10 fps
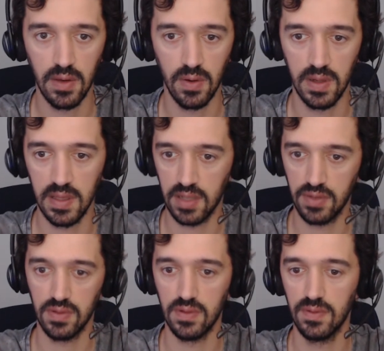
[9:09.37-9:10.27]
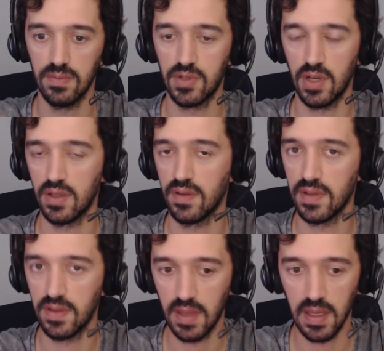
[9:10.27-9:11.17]
or an actual shot of
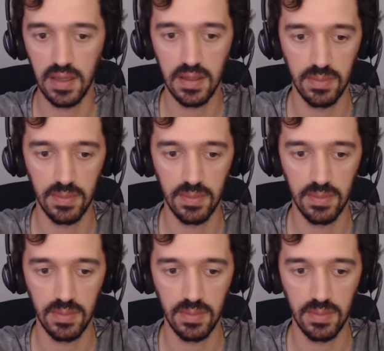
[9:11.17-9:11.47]
the thing,